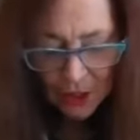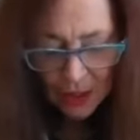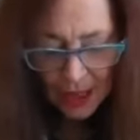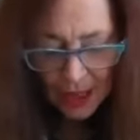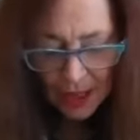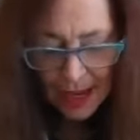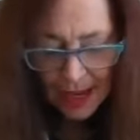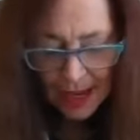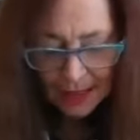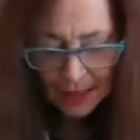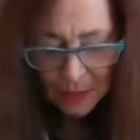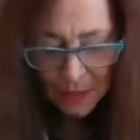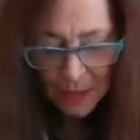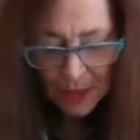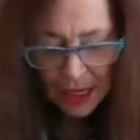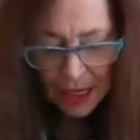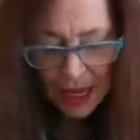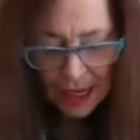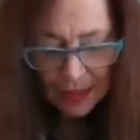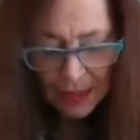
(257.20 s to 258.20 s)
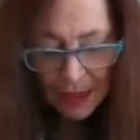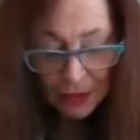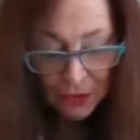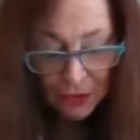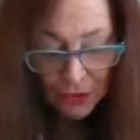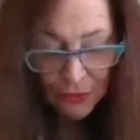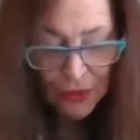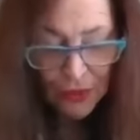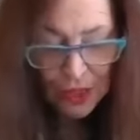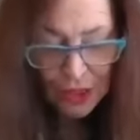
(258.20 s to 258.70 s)
Okay, as McCarthy, I'll
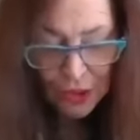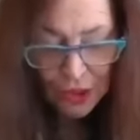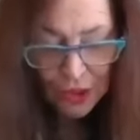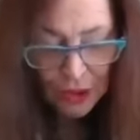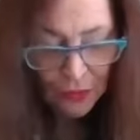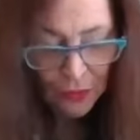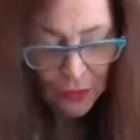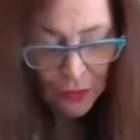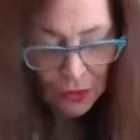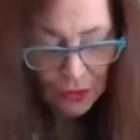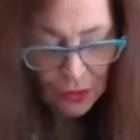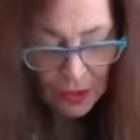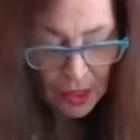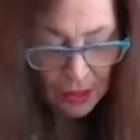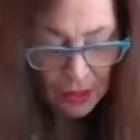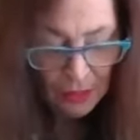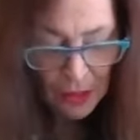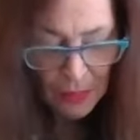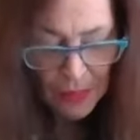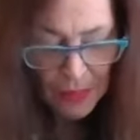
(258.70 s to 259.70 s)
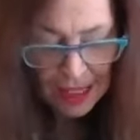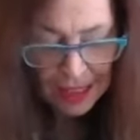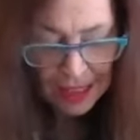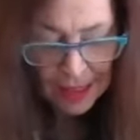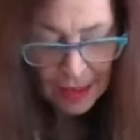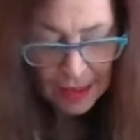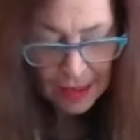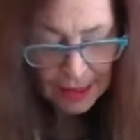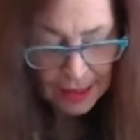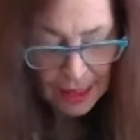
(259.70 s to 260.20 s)
just finish this first, then I'll go back
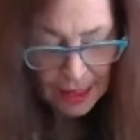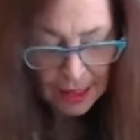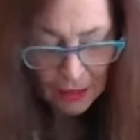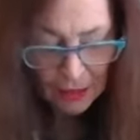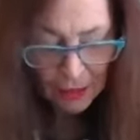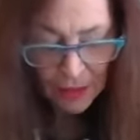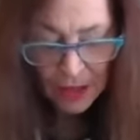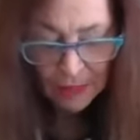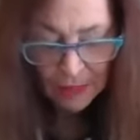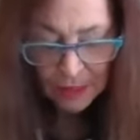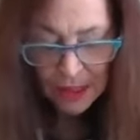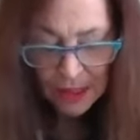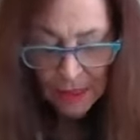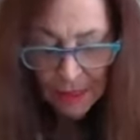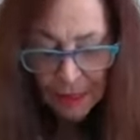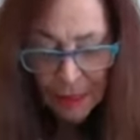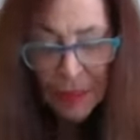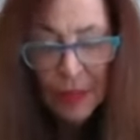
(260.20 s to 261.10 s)
to the Ten of Cups.